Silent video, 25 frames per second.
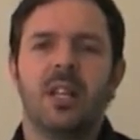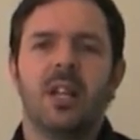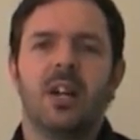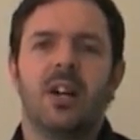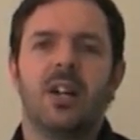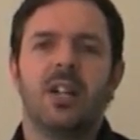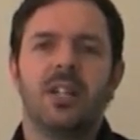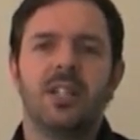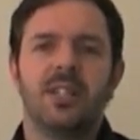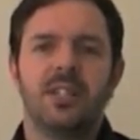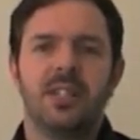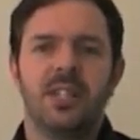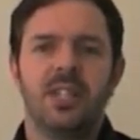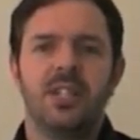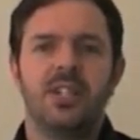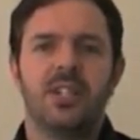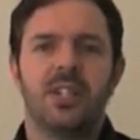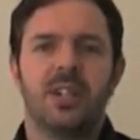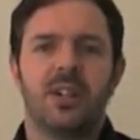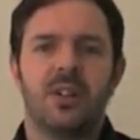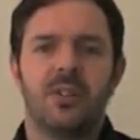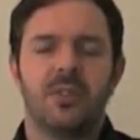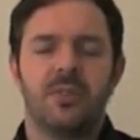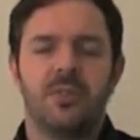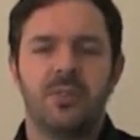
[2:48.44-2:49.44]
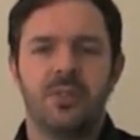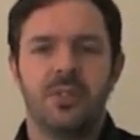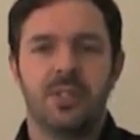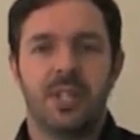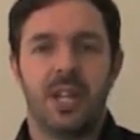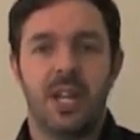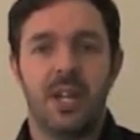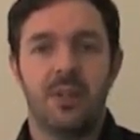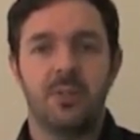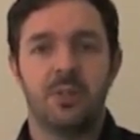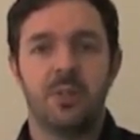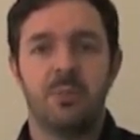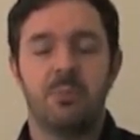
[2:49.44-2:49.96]
I teach golfers
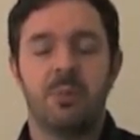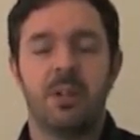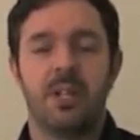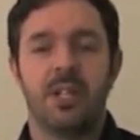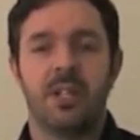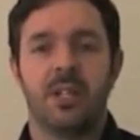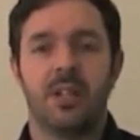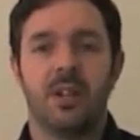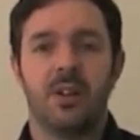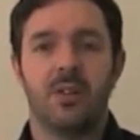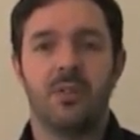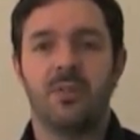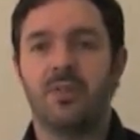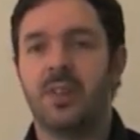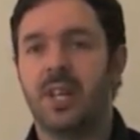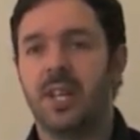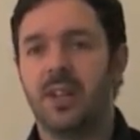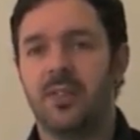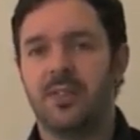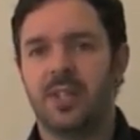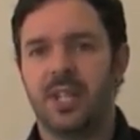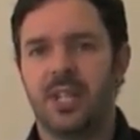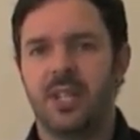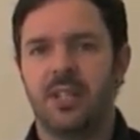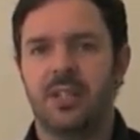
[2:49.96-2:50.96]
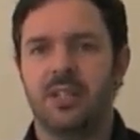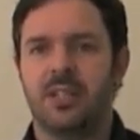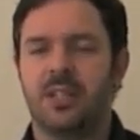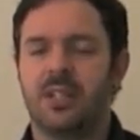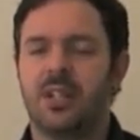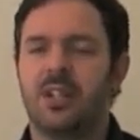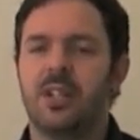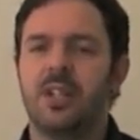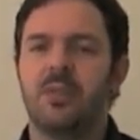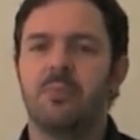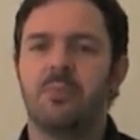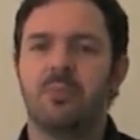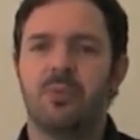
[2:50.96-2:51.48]
how to play golf left-handed.
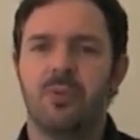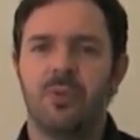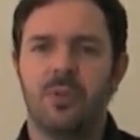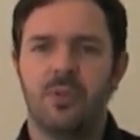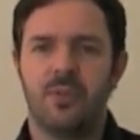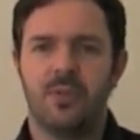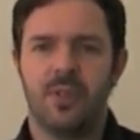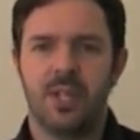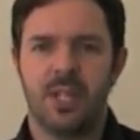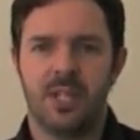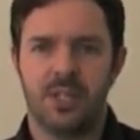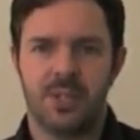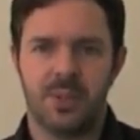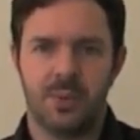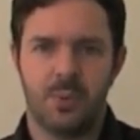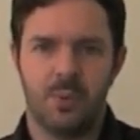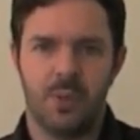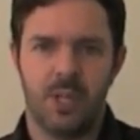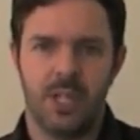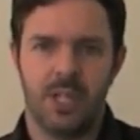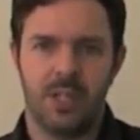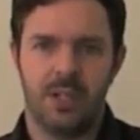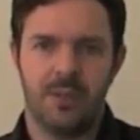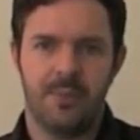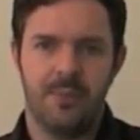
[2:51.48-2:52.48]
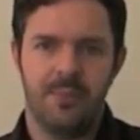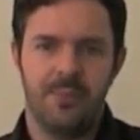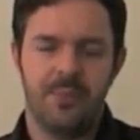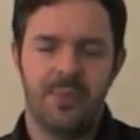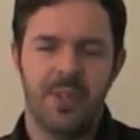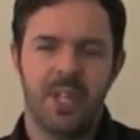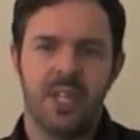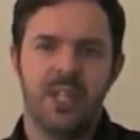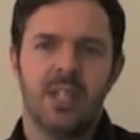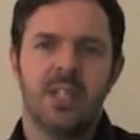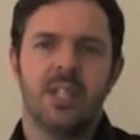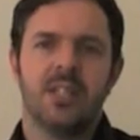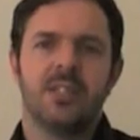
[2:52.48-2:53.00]
I improve their swing.
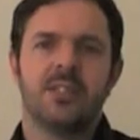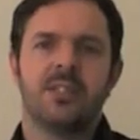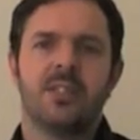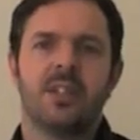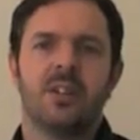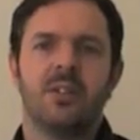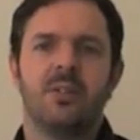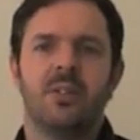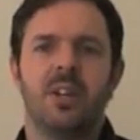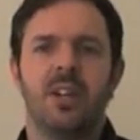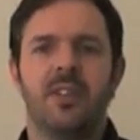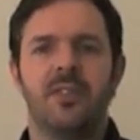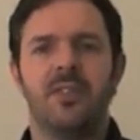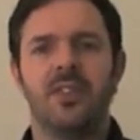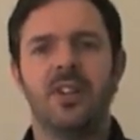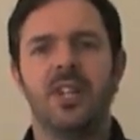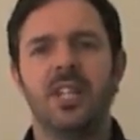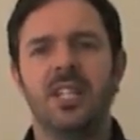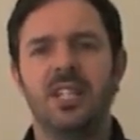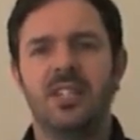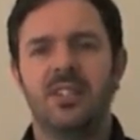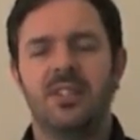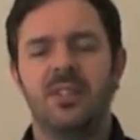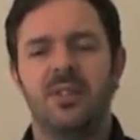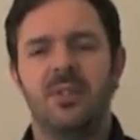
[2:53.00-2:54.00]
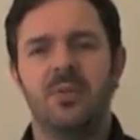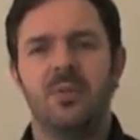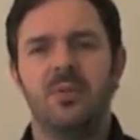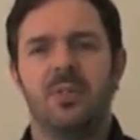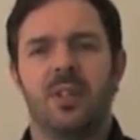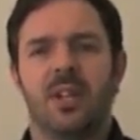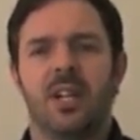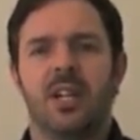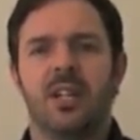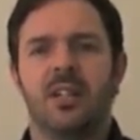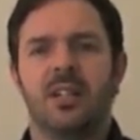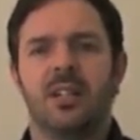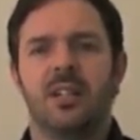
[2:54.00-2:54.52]
So if I do
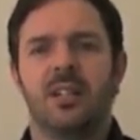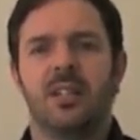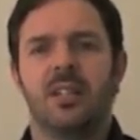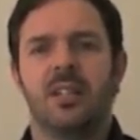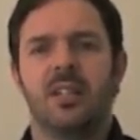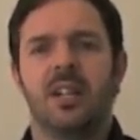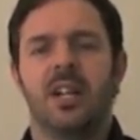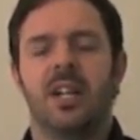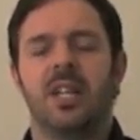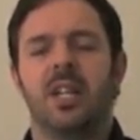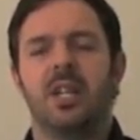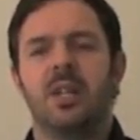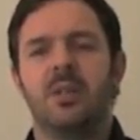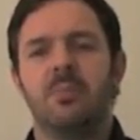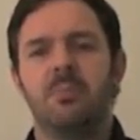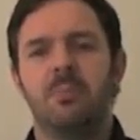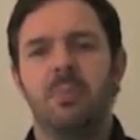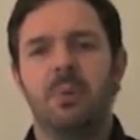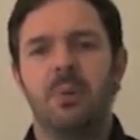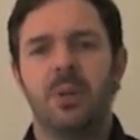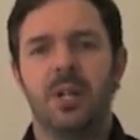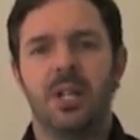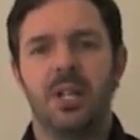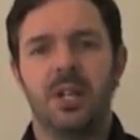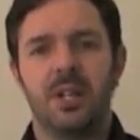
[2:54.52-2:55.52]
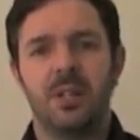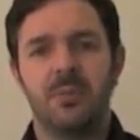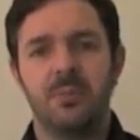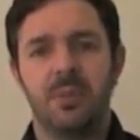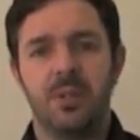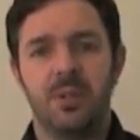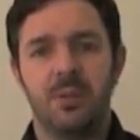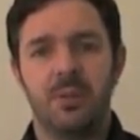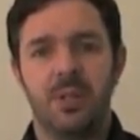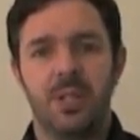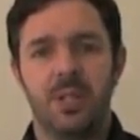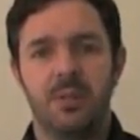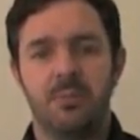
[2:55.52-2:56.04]
that, and I'm, and I'm
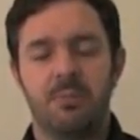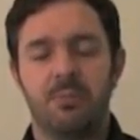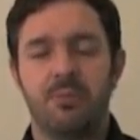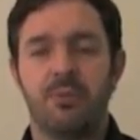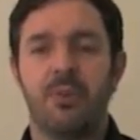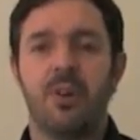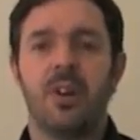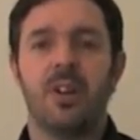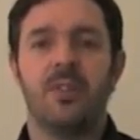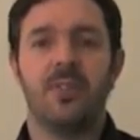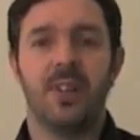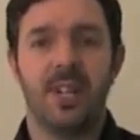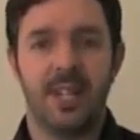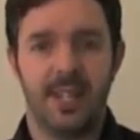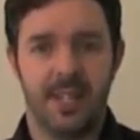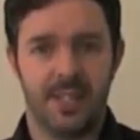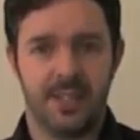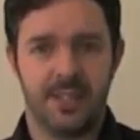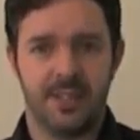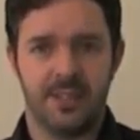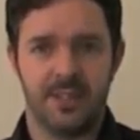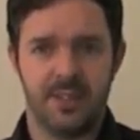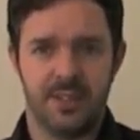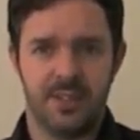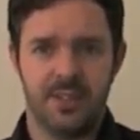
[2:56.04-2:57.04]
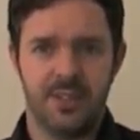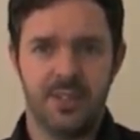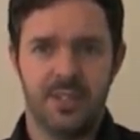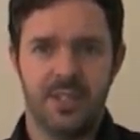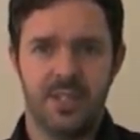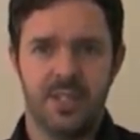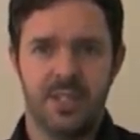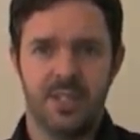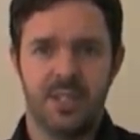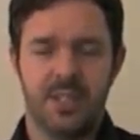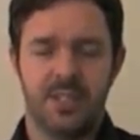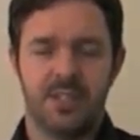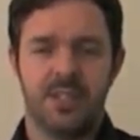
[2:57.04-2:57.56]
doing private lessons
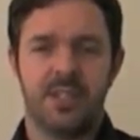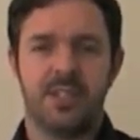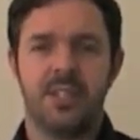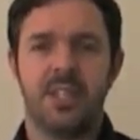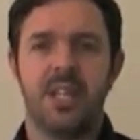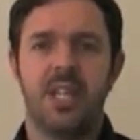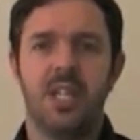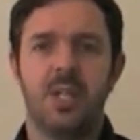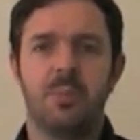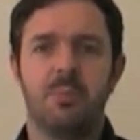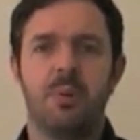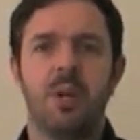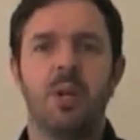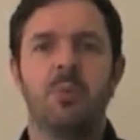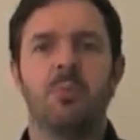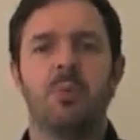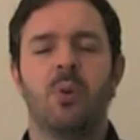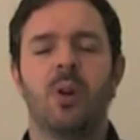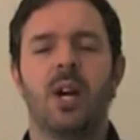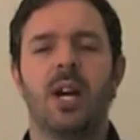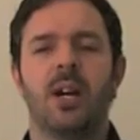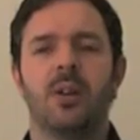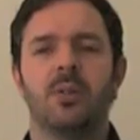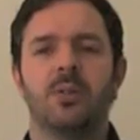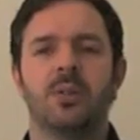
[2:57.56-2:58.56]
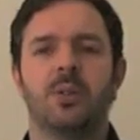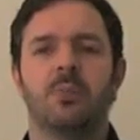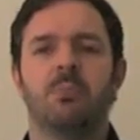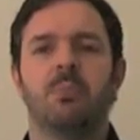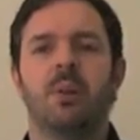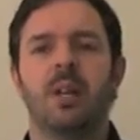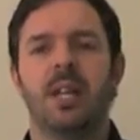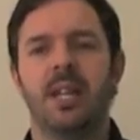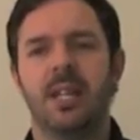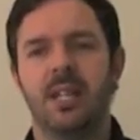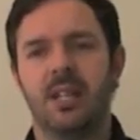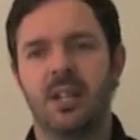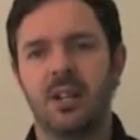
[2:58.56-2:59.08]
to teach people how to
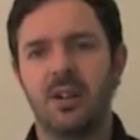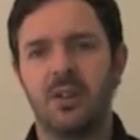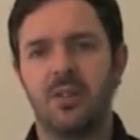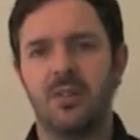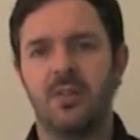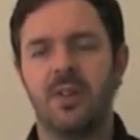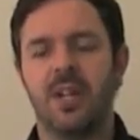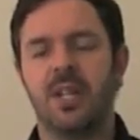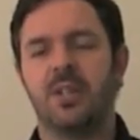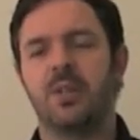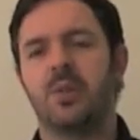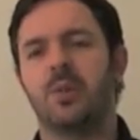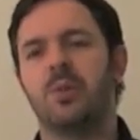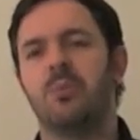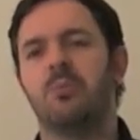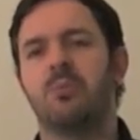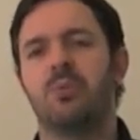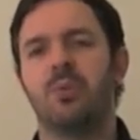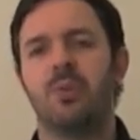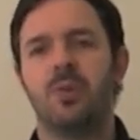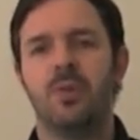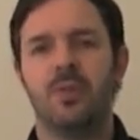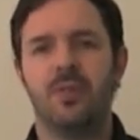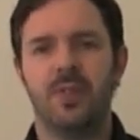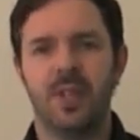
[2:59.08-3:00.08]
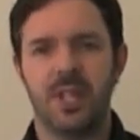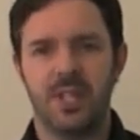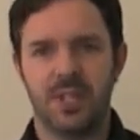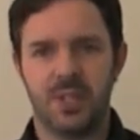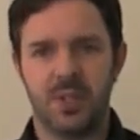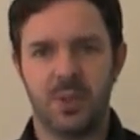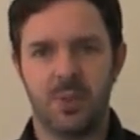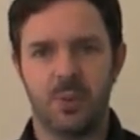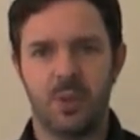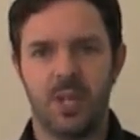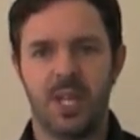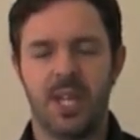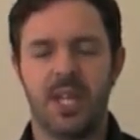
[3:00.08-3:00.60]
play golf, how to improve their
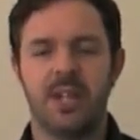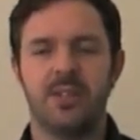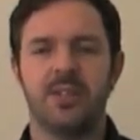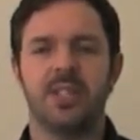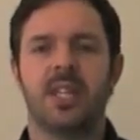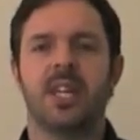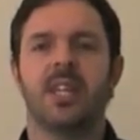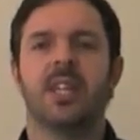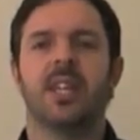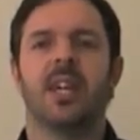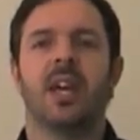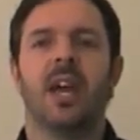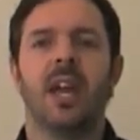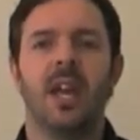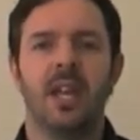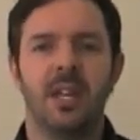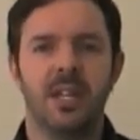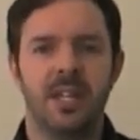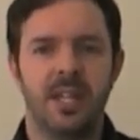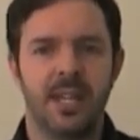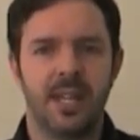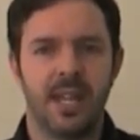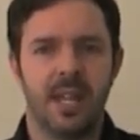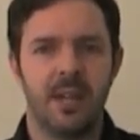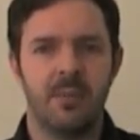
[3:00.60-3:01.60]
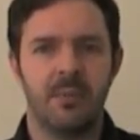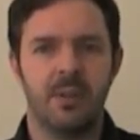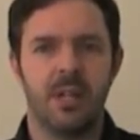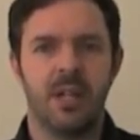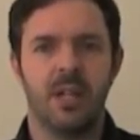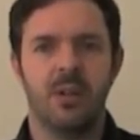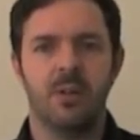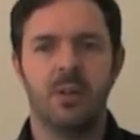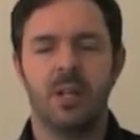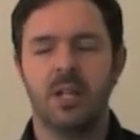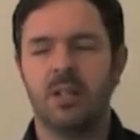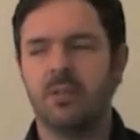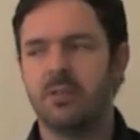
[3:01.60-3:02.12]
swing, how to get their handicap
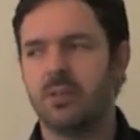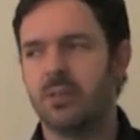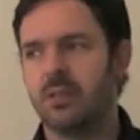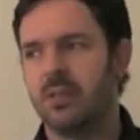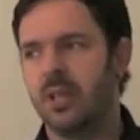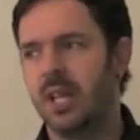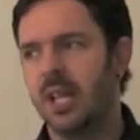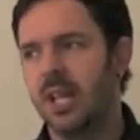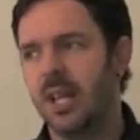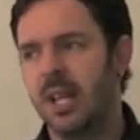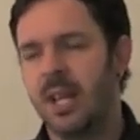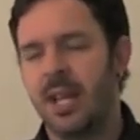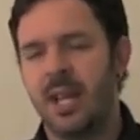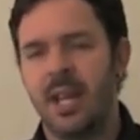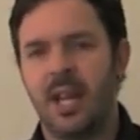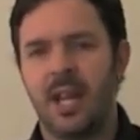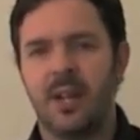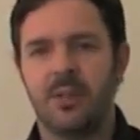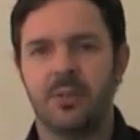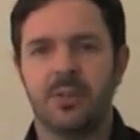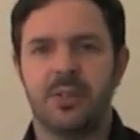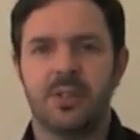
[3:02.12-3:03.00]
lower, or how